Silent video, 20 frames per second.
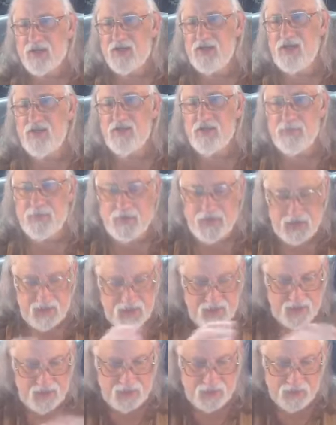can either
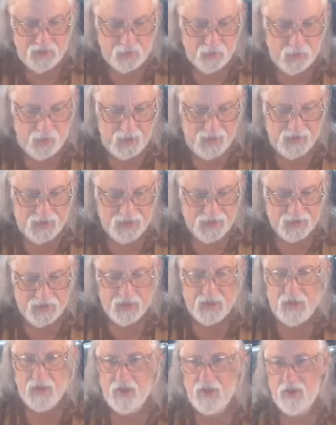be in
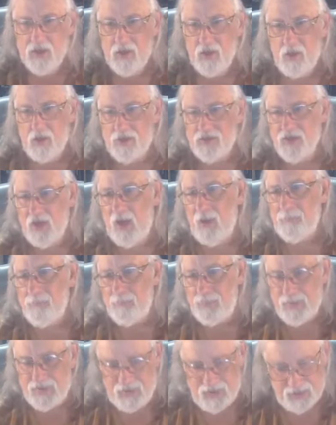Christ or
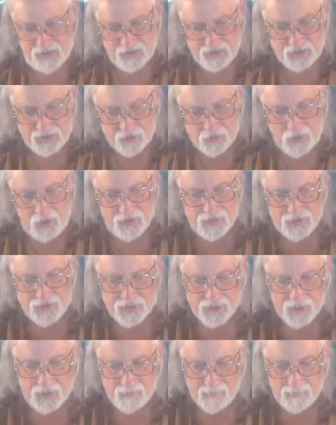not be in
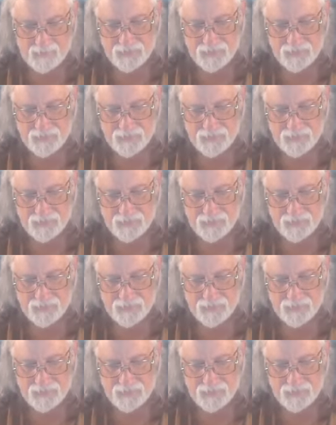Christ.